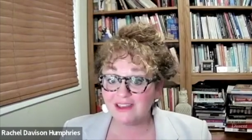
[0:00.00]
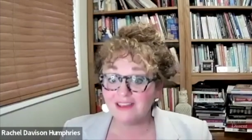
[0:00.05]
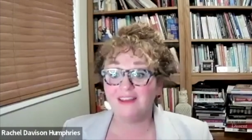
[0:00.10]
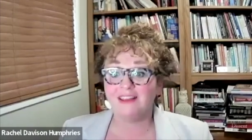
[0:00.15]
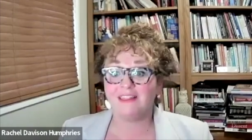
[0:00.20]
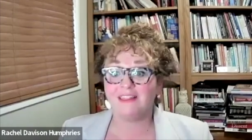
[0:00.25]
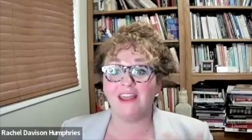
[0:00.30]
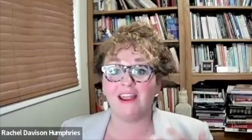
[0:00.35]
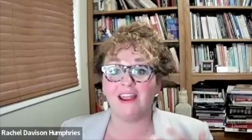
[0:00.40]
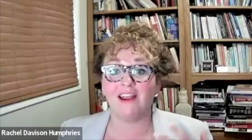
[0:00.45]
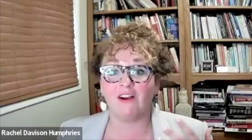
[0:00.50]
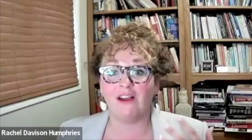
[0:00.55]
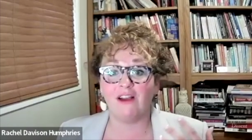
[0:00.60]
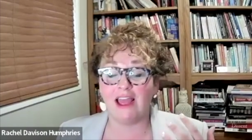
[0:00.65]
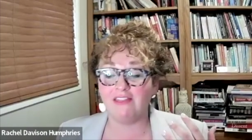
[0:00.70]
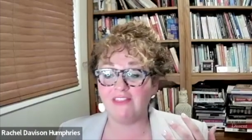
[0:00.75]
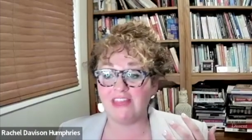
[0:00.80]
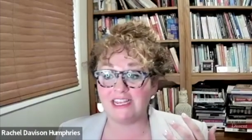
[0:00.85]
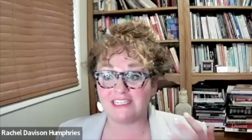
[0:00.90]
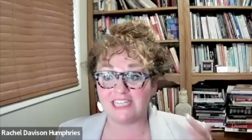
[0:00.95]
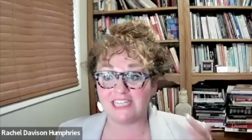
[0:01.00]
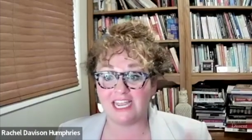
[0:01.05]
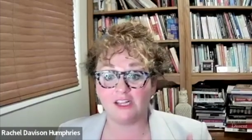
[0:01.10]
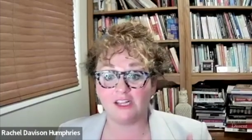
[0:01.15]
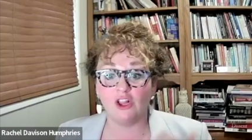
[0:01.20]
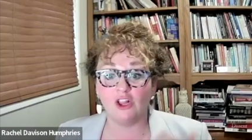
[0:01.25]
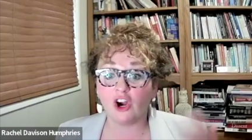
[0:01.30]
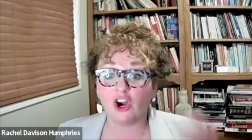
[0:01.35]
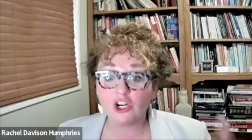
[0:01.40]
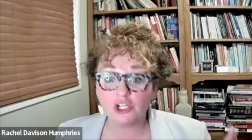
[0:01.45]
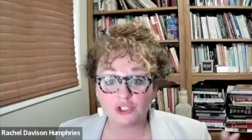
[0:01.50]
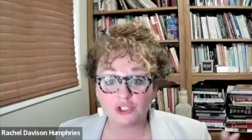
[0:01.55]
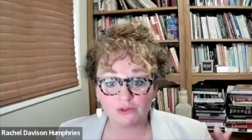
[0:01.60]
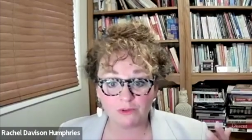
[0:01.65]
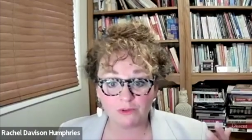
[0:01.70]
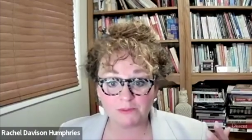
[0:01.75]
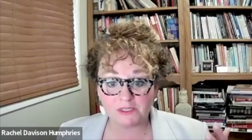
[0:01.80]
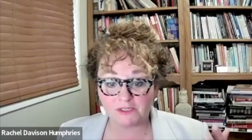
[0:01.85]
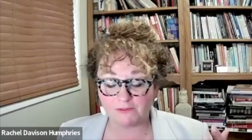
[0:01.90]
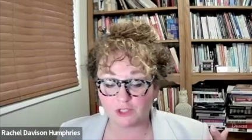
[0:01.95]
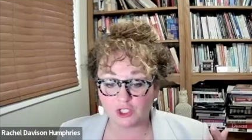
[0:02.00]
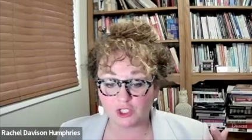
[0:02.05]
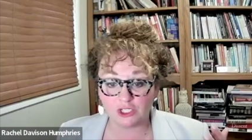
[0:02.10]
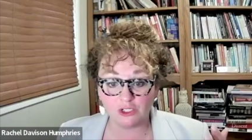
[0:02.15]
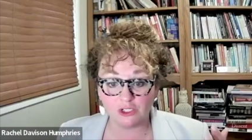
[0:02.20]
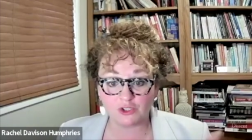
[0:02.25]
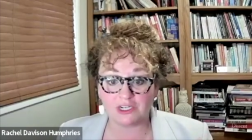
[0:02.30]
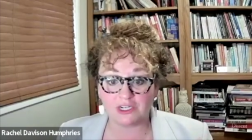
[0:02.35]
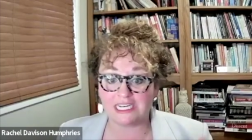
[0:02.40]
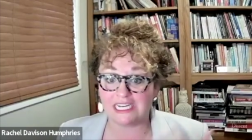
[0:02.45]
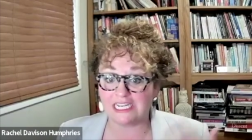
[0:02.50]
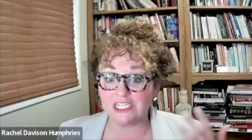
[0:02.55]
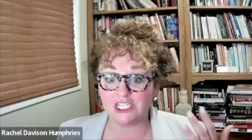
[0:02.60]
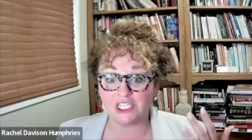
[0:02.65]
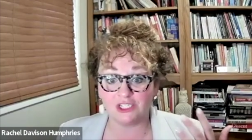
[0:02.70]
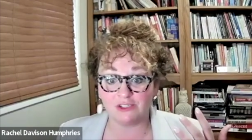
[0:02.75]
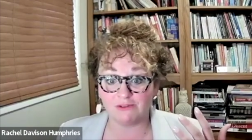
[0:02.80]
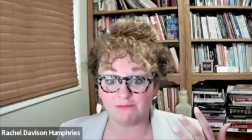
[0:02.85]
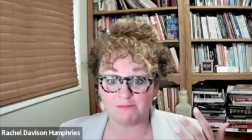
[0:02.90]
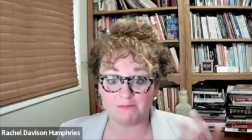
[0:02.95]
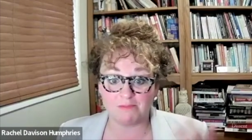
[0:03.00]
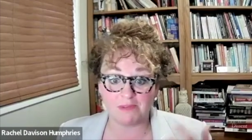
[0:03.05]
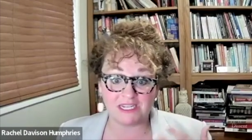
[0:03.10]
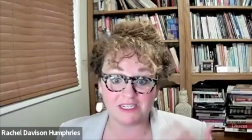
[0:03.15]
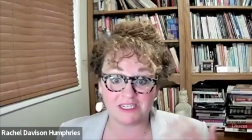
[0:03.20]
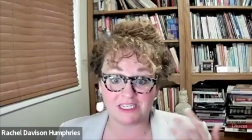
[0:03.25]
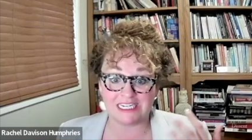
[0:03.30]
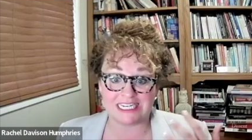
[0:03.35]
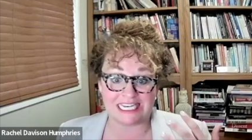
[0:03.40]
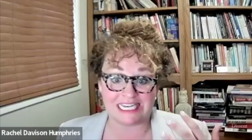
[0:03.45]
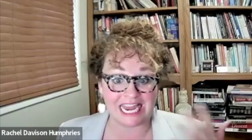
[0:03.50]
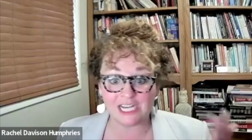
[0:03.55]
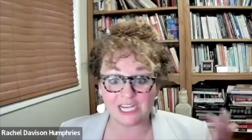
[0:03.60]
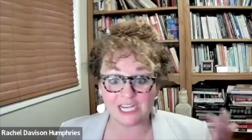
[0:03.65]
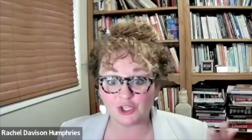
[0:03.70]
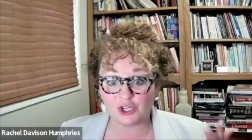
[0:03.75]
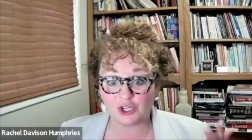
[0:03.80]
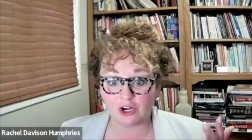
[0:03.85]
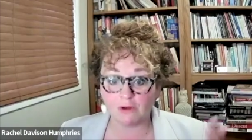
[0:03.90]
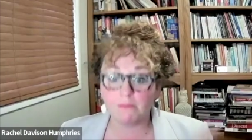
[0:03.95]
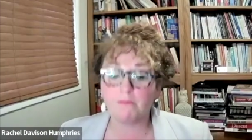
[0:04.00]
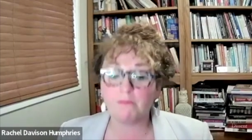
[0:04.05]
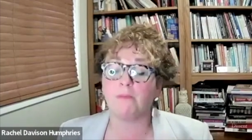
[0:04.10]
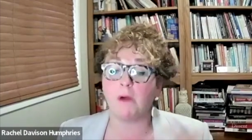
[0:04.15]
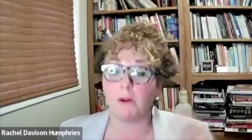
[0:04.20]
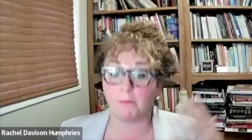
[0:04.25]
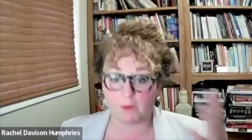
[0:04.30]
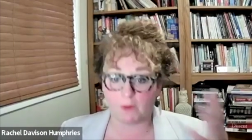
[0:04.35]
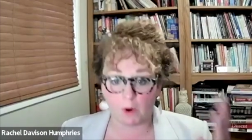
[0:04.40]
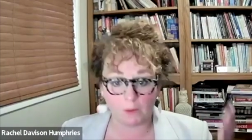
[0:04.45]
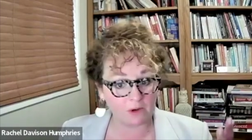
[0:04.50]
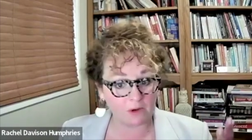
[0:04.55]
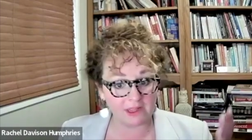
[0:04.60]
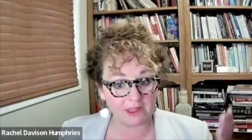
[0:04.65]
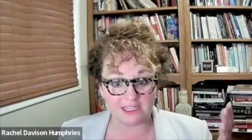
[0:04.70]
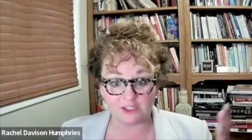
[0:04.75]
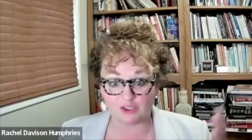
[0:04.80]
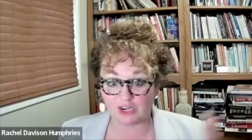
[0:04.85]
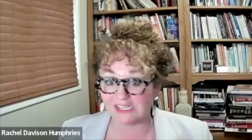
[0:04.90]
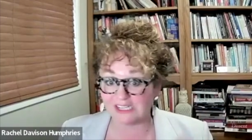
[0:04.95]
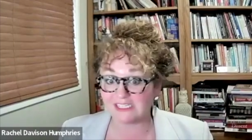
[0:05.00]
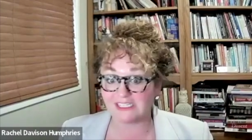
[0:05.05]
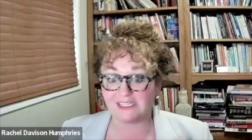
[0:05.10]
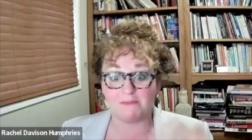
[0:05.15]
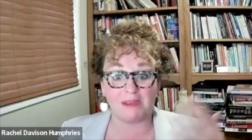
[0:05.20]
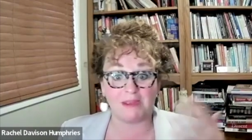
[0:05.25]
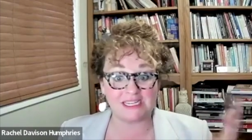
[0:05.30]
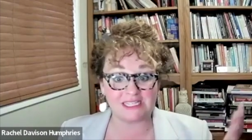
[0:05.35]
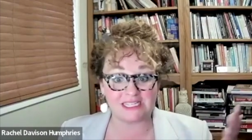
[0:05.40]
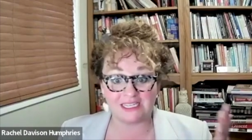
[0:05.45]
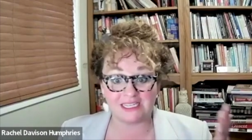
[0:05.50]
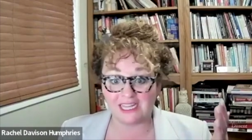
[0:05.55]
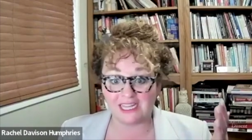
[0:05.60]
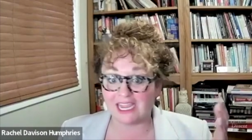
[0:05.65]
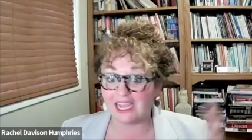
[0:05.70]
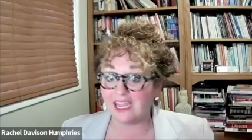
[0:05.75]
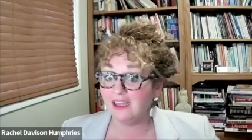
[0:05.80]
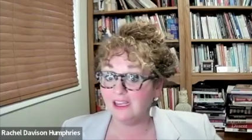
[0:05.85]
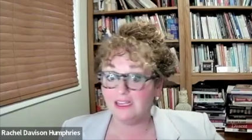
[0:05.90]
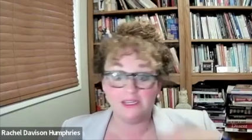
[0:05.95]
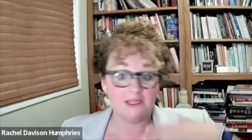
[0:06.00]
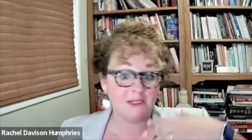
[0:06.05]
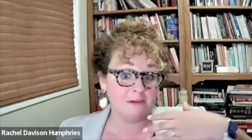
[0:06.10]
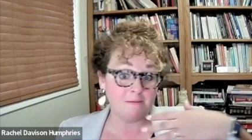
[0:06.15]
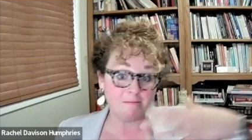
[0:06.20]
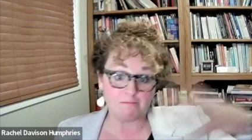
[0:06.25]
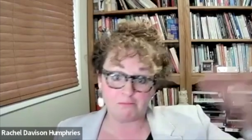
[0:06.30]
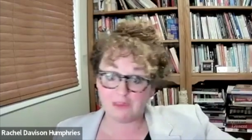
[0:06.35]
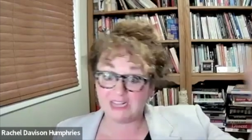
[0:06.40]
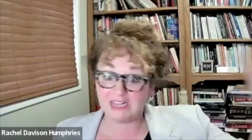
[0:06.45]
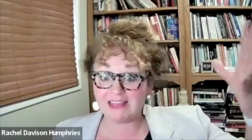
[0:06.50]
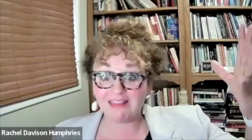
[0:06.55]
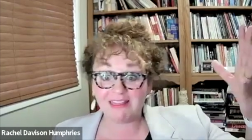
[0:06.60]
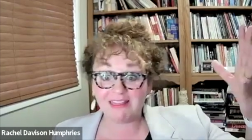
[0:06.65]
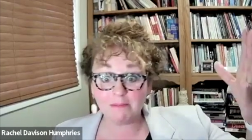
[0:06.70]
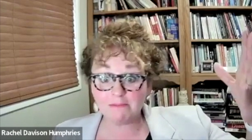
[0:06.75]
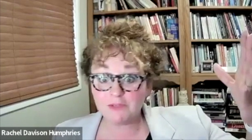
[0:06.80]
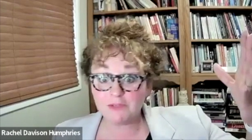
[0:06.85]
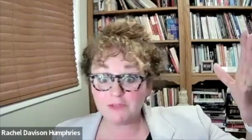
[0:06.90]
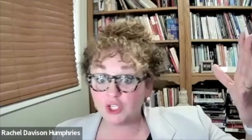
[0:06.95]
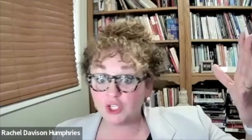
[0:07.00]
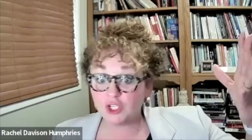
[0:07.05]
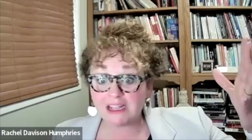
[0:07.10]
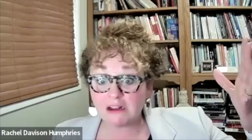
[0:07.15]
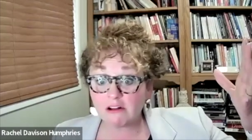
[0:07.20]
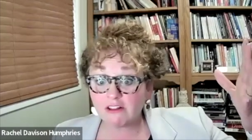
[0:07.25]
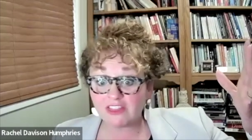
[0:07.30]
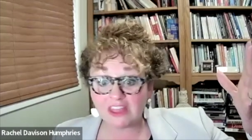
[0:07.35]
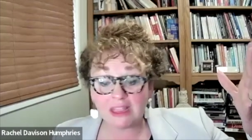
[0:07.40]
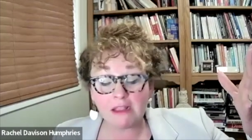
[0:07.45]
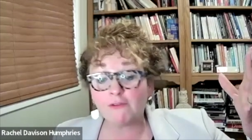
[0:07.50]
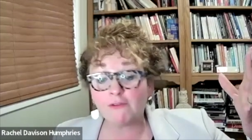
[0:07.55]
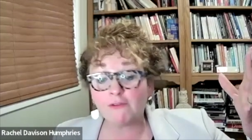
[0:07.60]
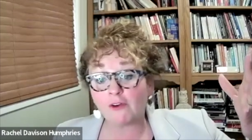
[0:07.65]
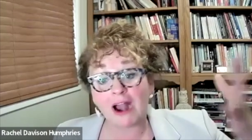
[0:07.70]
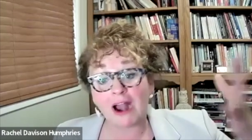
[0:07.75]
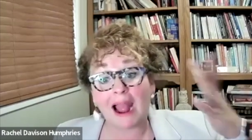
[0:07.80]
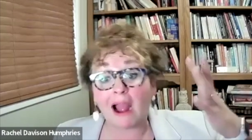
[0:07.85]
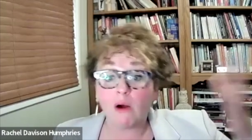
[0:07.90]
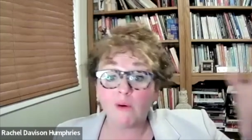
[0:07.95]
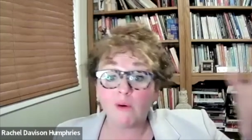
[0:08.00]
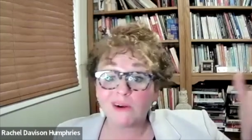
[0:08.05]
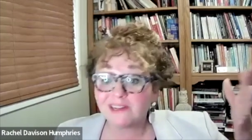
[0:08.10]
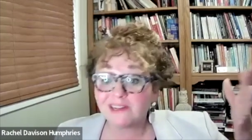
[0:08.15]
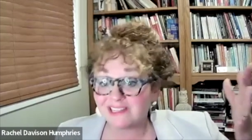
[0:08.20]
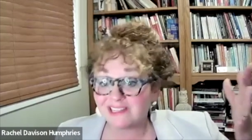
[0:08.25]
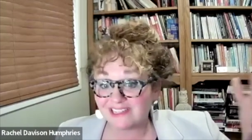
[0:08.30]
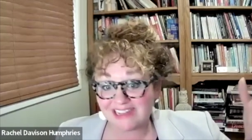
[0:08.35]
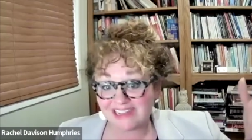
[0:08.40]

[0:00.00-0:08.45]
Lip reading: there, and they take large groups of children into nature appropriately. And basically let them do their thing for hours a day.